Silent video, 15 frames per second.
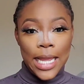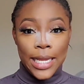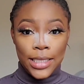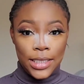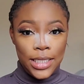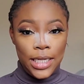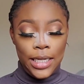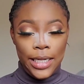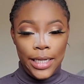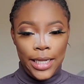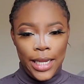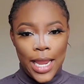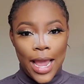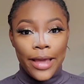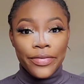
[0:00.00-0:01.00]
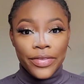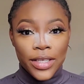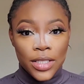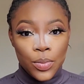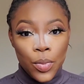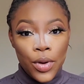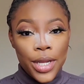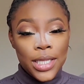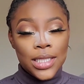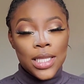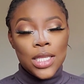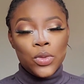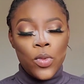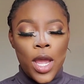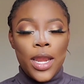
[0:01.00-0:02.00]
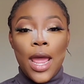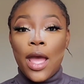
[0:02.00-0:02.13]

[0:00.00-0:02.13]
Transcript: Ideally at this point is when